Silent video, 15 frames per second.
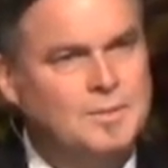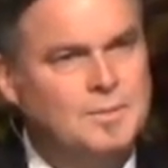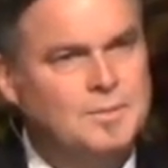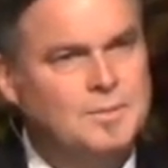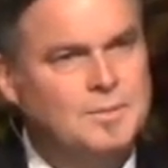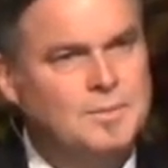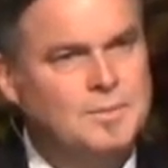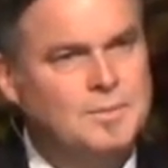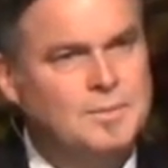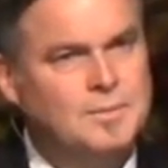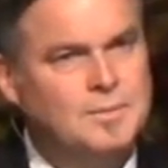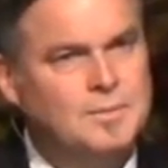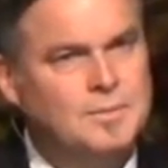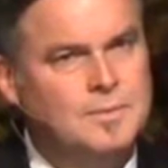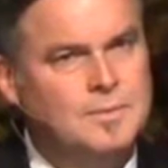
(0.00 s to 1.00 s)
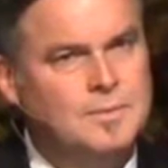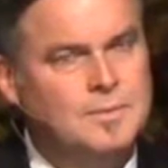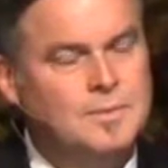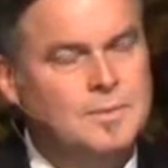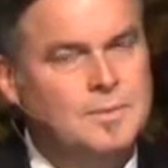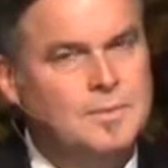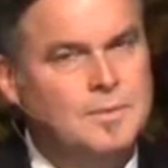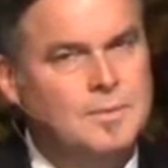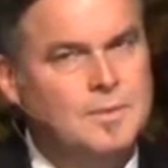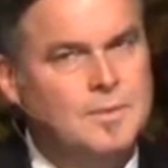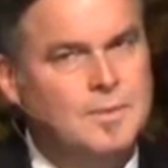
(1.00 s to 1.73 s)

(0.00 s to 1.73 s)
Nothing is said.